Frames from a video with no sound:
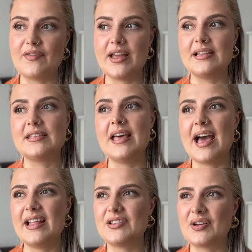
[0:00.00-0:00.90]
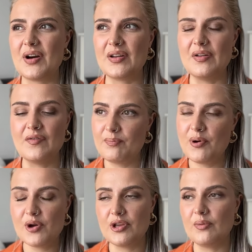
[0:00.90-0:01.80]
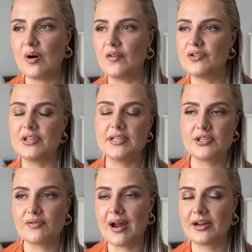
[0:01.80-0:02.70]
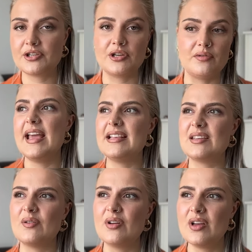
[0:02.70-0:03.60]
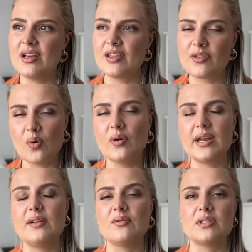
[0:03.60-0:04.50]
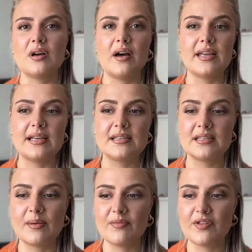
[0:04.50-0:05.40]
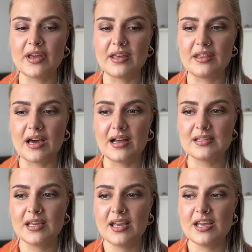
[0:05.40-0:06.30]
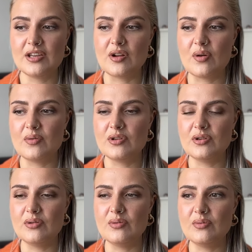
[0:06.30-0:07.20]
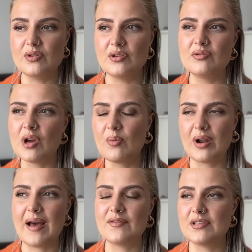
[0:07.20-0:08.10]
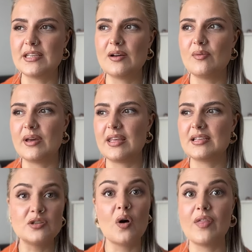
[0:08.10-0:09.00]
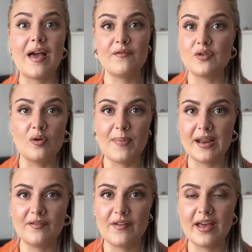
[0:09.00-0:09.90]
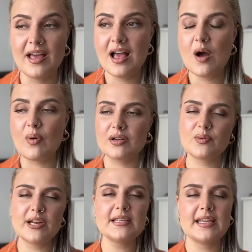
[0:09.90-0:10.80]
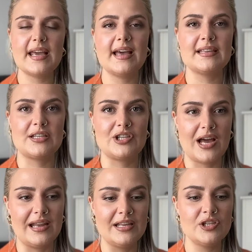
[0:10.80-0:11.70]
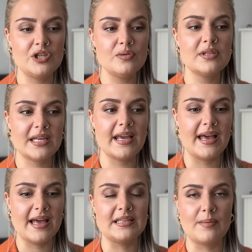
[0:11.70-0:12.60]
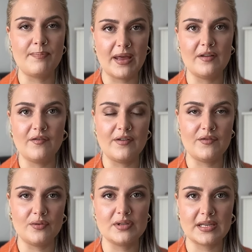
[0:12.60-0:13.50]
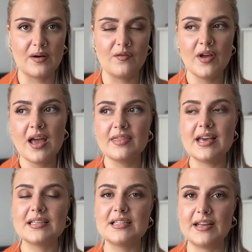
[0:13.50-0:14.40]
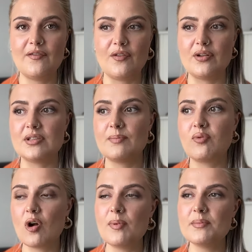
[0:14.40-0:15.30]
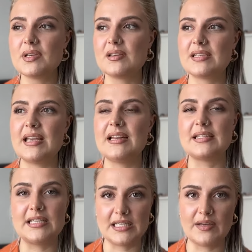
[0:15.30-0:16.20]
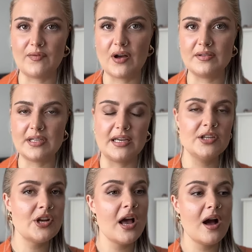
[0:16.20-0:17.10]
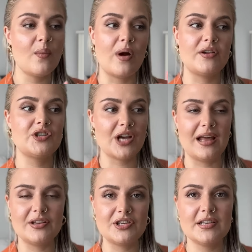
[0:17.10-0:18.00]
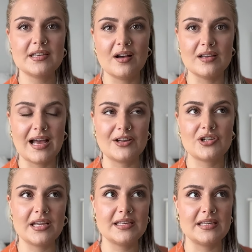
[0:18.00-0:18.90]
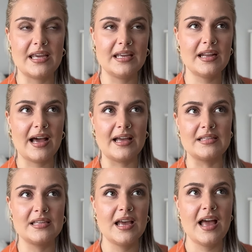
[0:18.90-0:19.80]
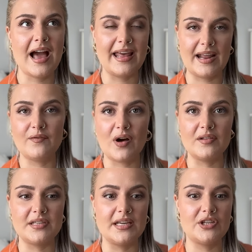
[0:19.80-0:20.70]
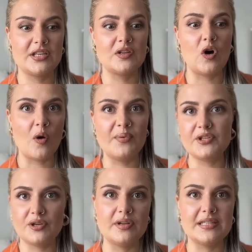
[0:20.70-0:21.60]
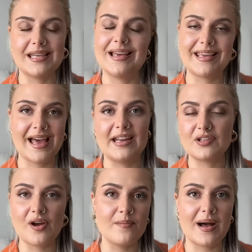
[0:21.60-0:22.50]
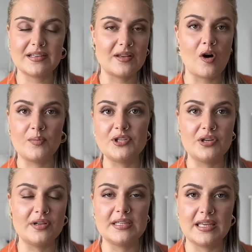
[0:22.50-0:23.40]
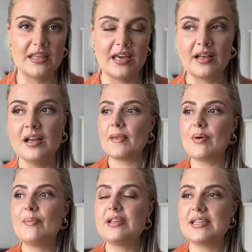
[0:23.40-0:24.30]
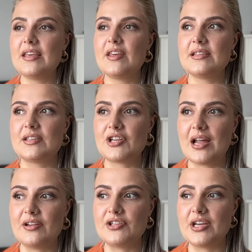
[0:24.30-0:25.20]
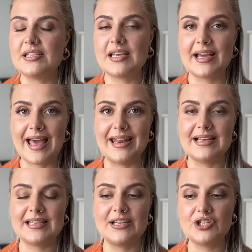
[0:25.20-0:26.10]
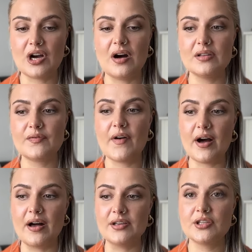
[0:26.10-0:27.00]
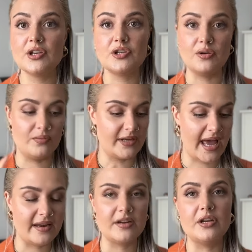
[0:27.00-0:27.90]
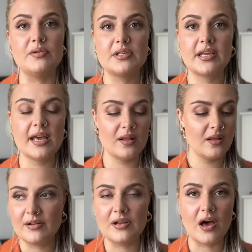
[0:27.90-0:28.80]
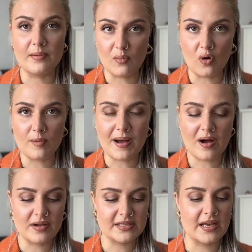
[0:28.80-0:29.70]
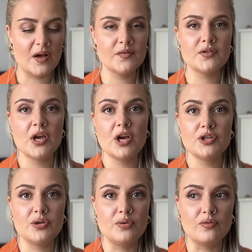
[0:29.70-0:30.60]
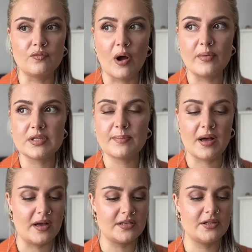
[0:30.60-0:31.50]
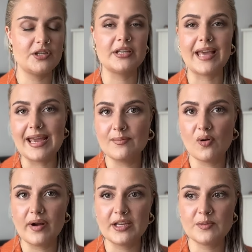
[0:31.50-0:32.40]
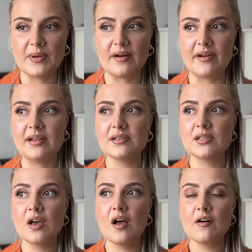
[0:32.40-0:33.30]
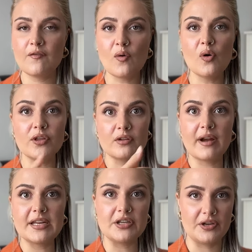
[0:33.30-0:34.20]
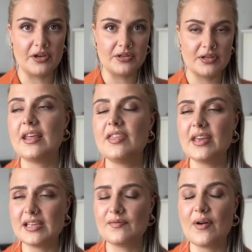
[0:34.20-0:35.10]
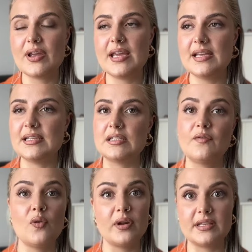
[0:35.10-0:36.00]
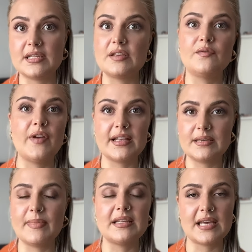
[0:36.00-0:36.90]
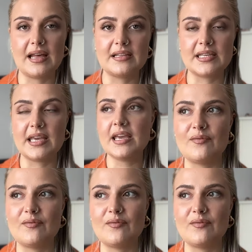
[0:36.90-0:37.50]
It's there to kind of put you off, to distract you. It's a thorn in your side. It's something that, you know, you don't want to have to deal with. It's not there for your benefit. Whereas when you see it as a challenge, you see it as a benefit for yourself. There's a difference. Problems are seen as a disadvantage, whereas challenges are actually seen as an advantage. It's an opportunity. Again, it's going back to the opportunity thing. When we see things as challenges, again, it's a chance for us to gain a new skill, learn more about ourselves, to grow as a person, to gain more experience for the greater good. I think it's very easy to fall into this victim mentality.